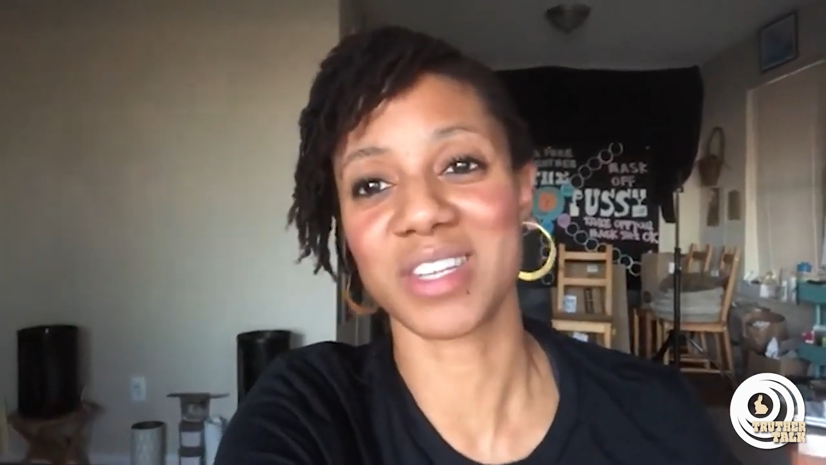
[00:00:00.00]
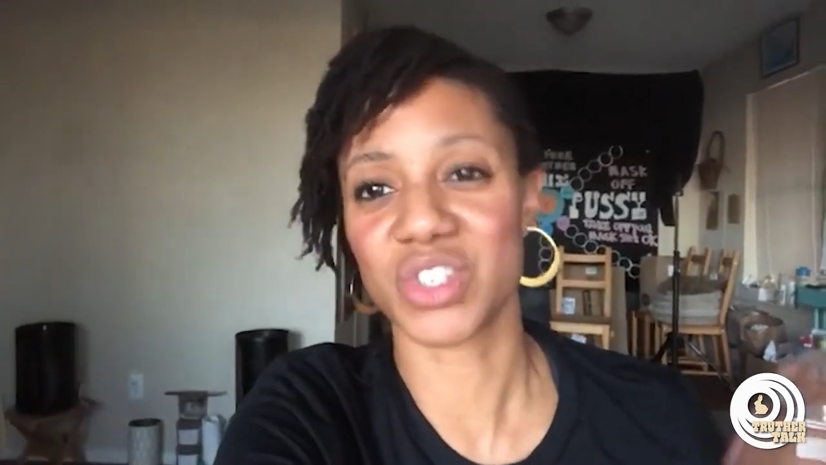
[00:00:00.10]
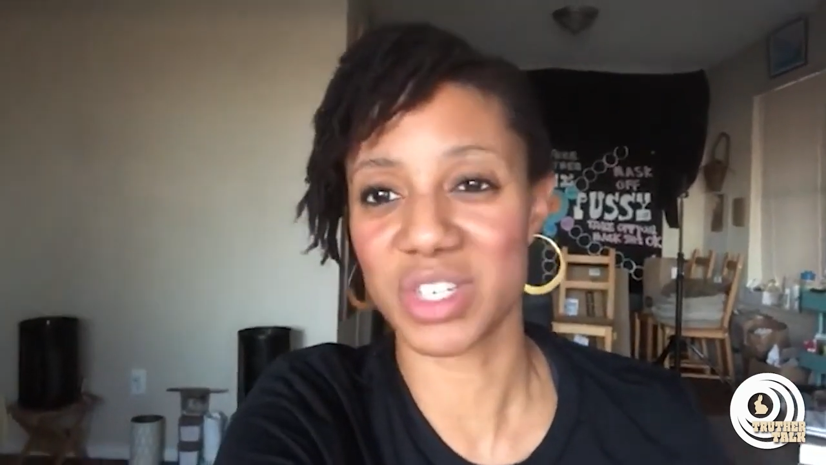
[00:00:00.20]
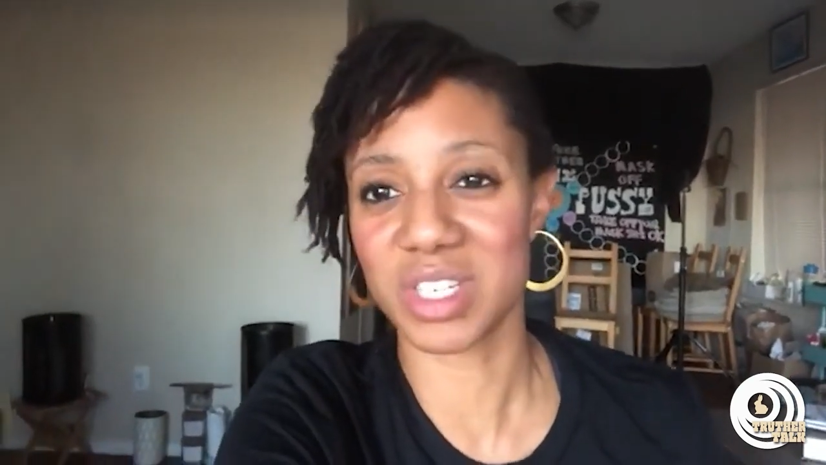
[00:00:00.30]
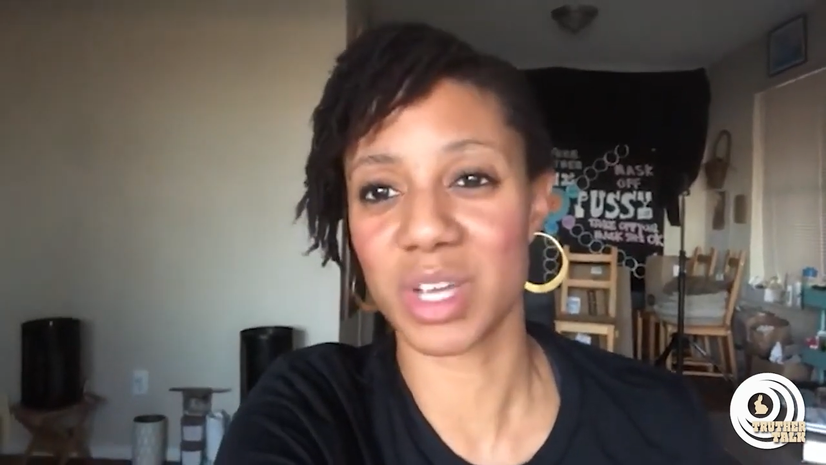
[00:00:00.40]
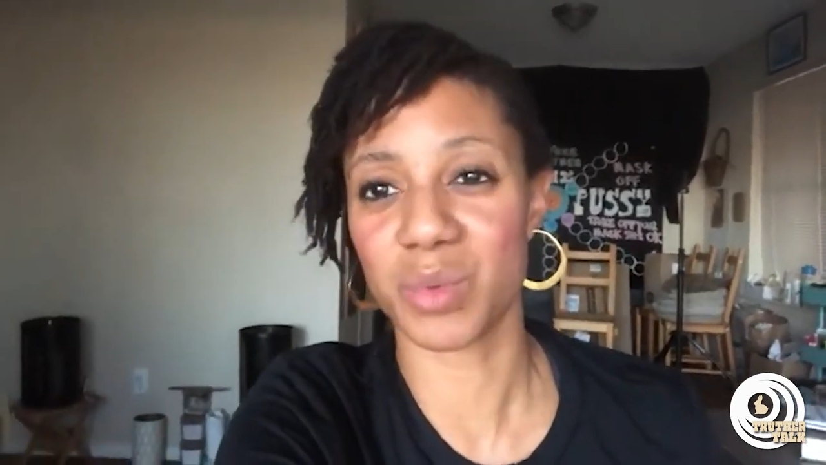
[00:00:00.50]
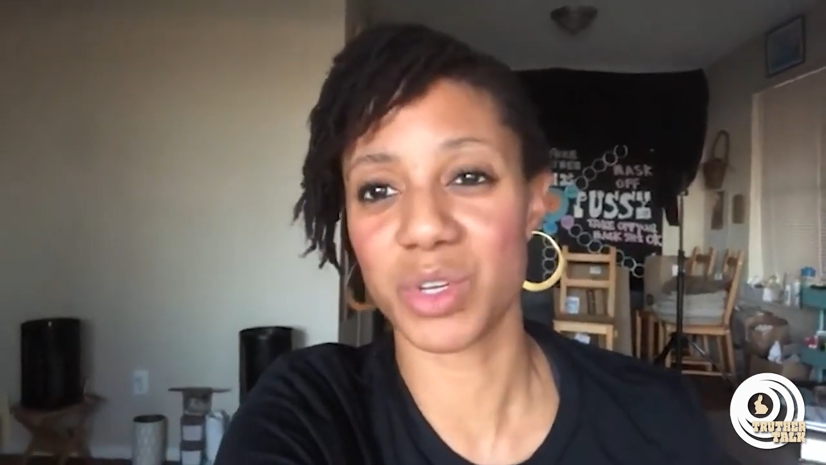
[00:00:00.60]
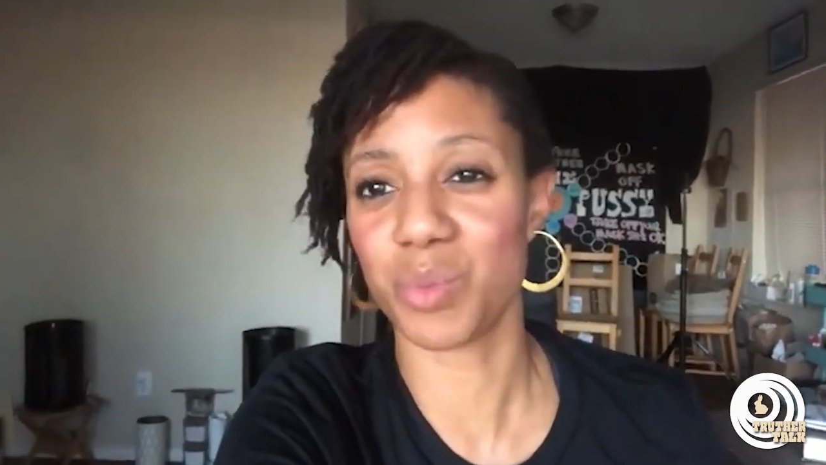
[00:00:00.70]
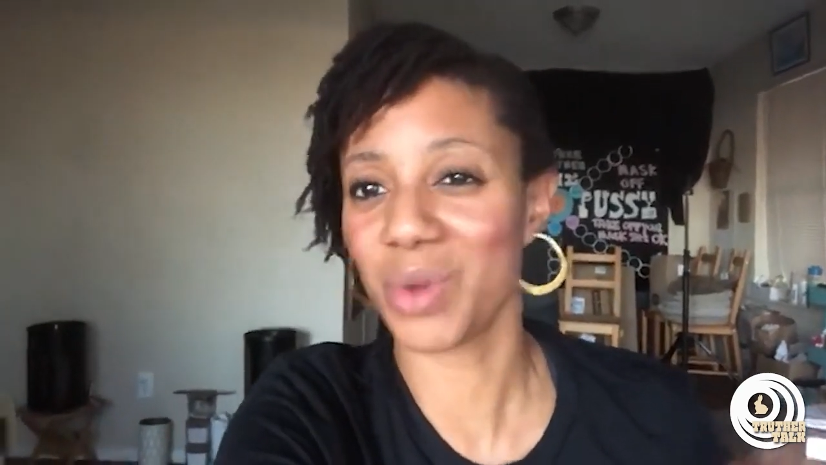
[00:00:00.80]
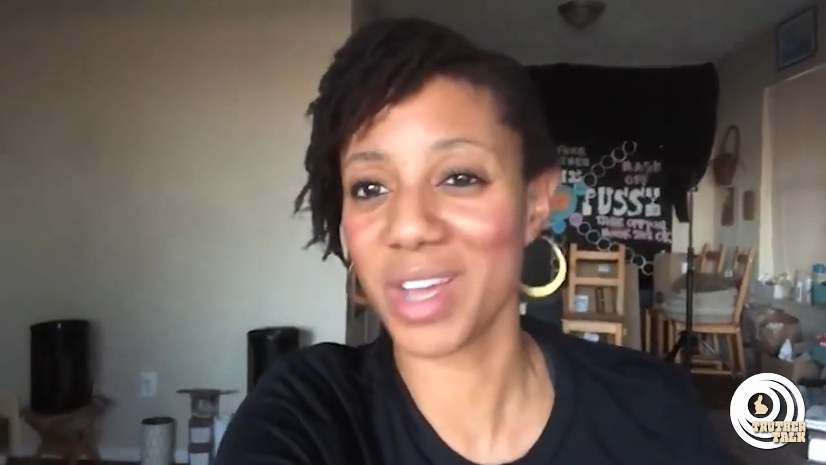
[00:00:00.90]
shouldn't take
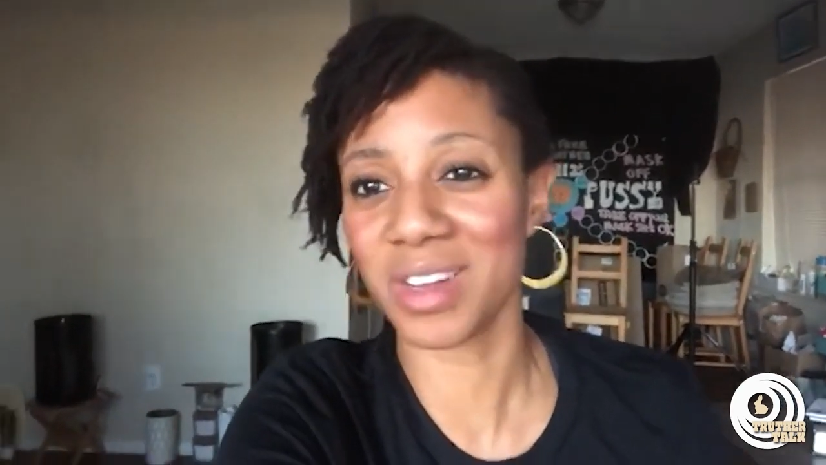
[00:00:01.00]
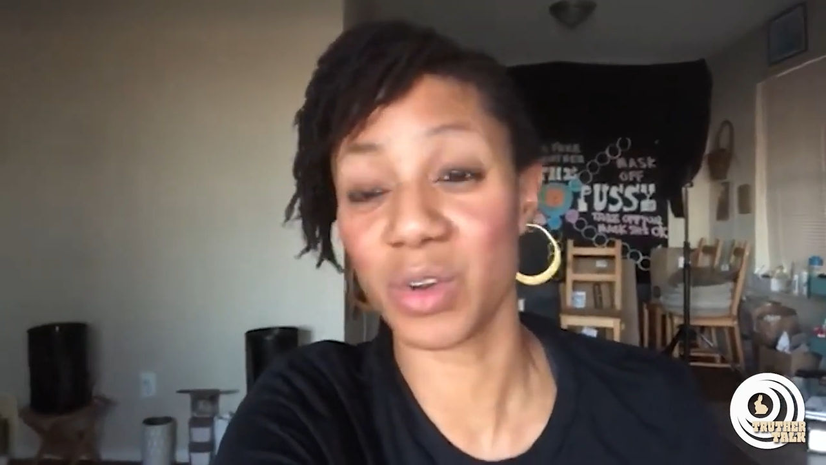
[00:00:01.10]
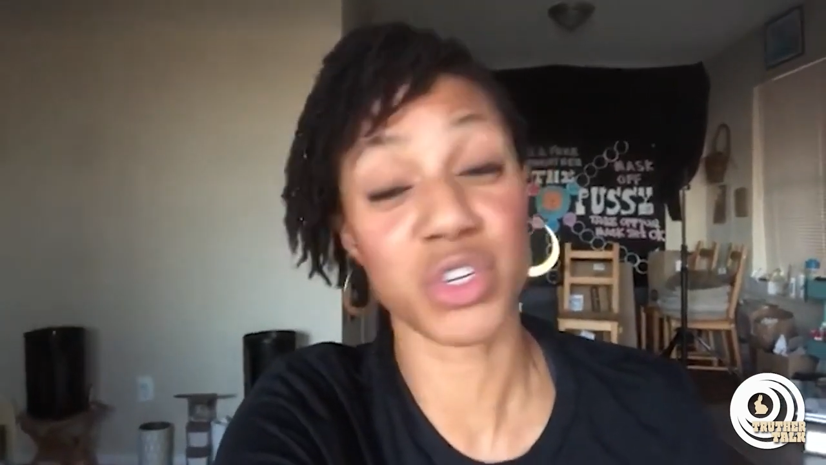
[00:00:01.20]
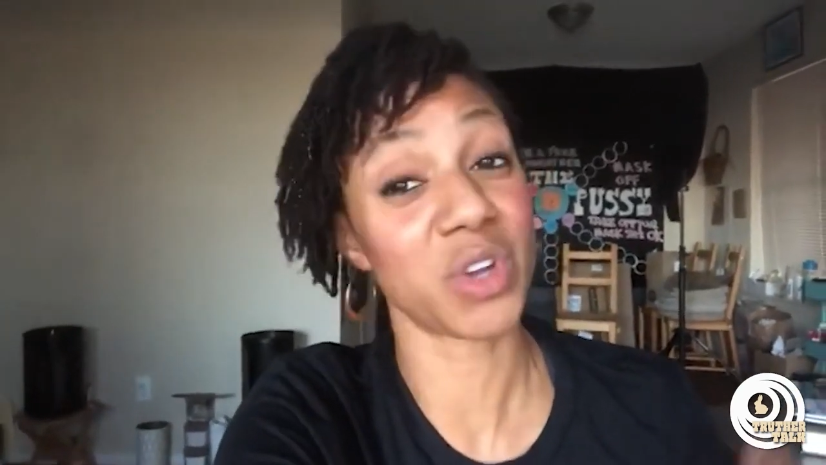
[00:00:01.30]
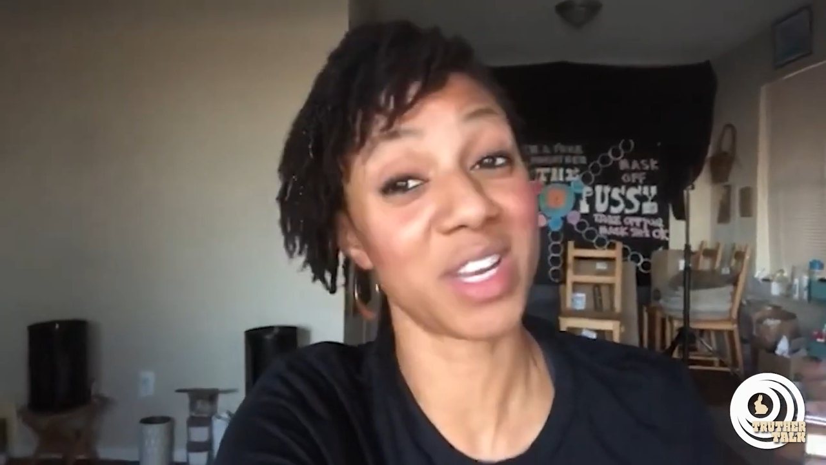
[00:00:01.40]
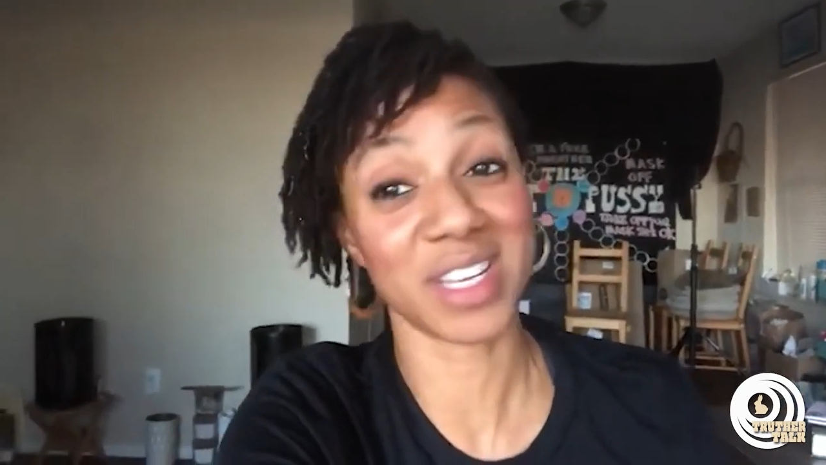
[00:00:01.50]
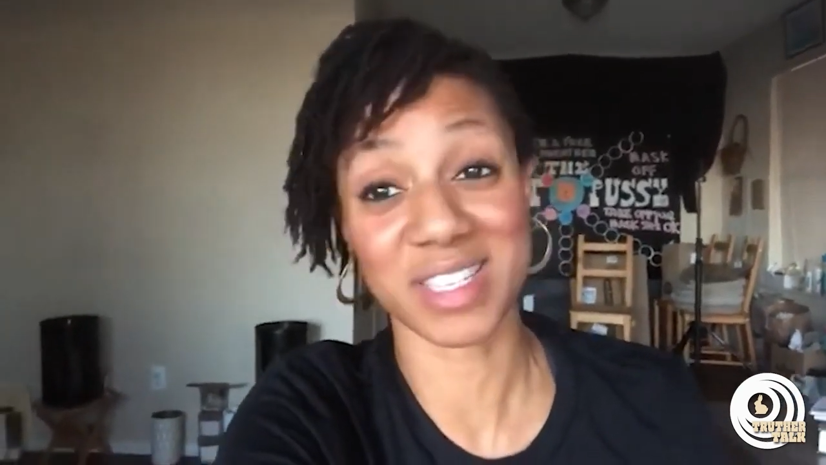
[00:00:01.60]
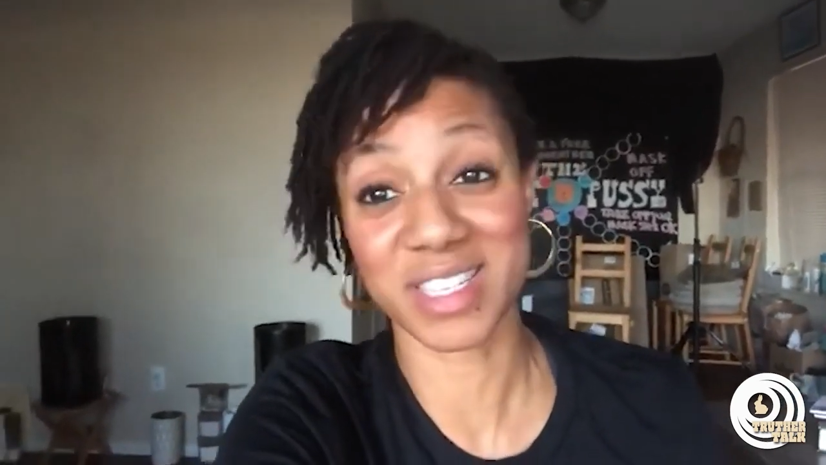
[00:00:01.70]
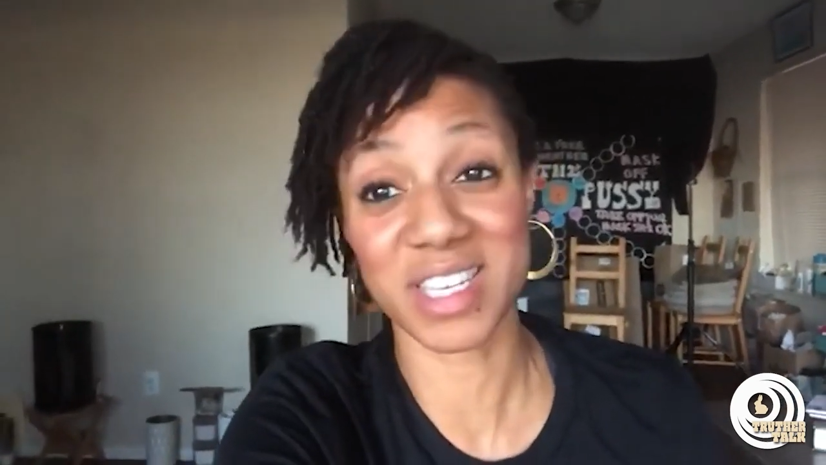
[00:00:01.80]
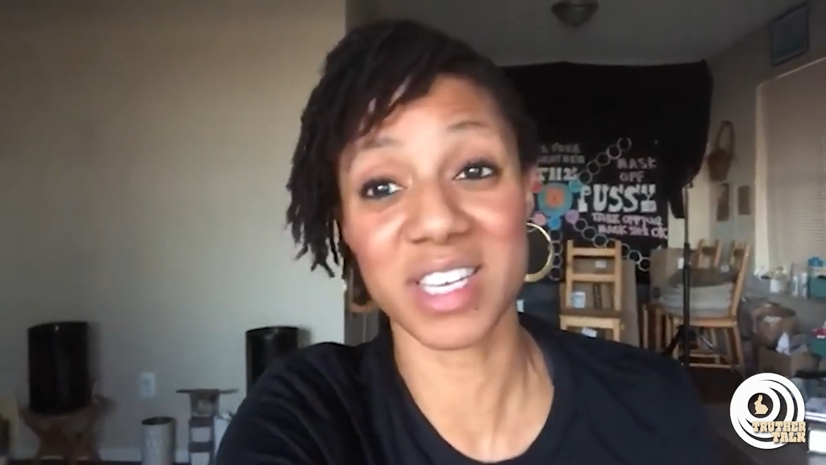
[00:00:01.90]
when you're pregnant or trying to
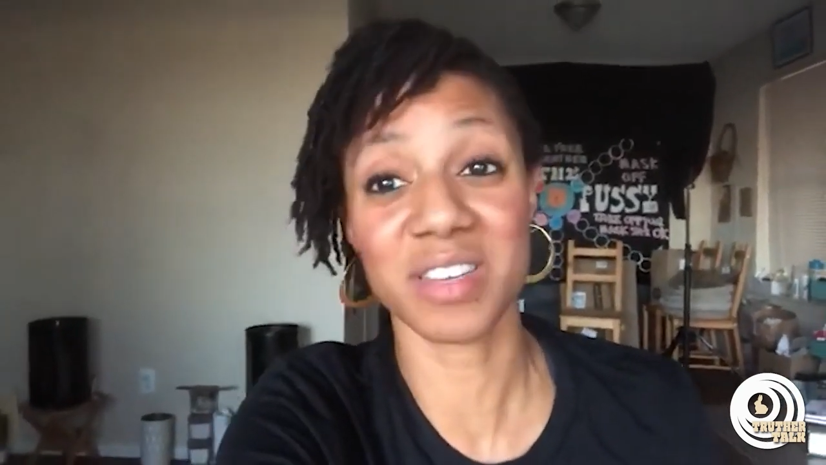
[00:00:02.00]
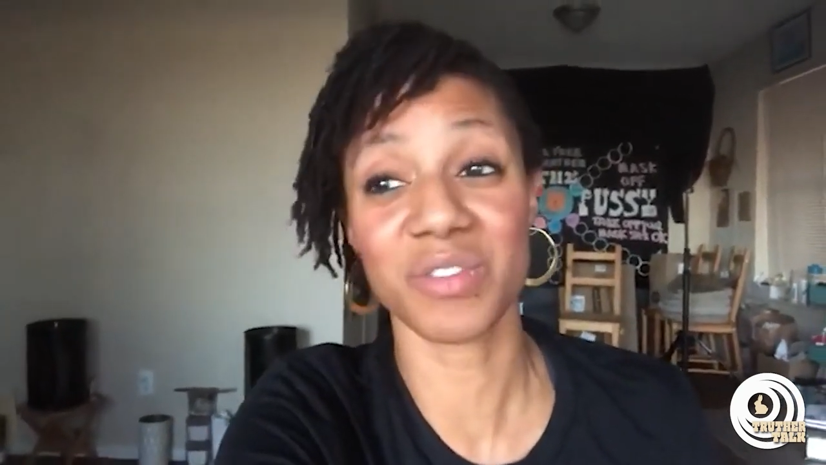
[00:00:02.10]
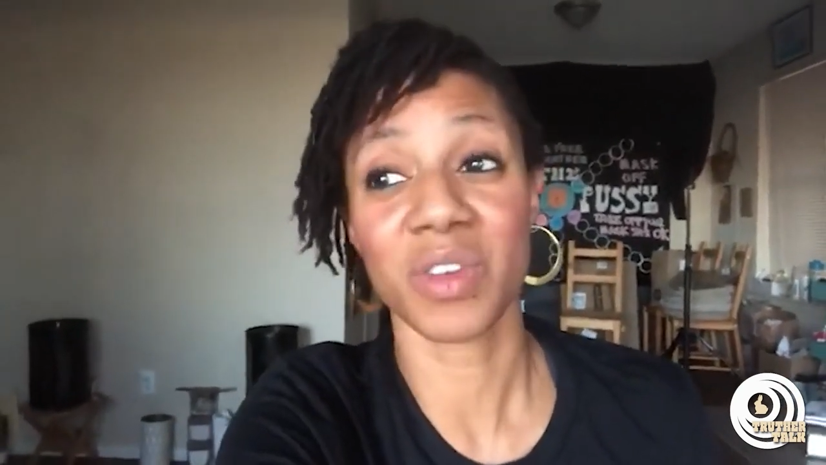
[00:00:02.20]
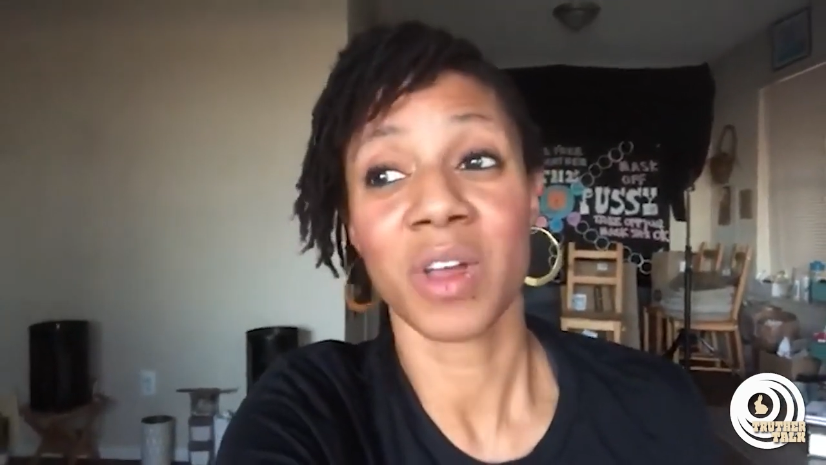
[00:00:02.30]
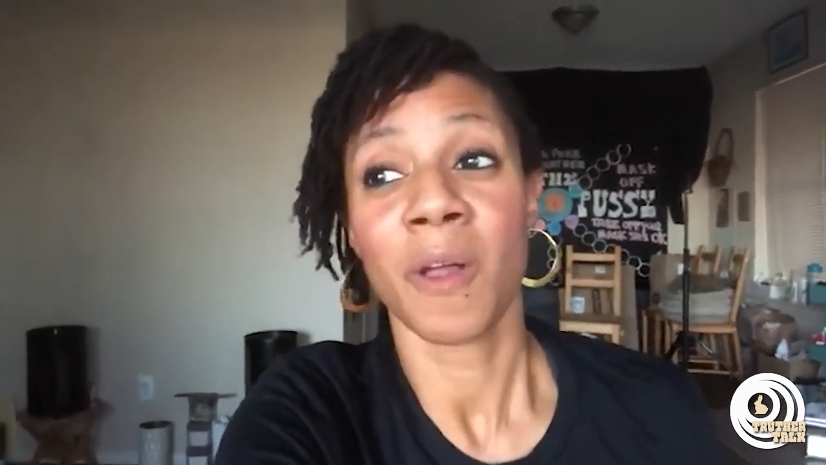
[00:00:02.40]
conceive,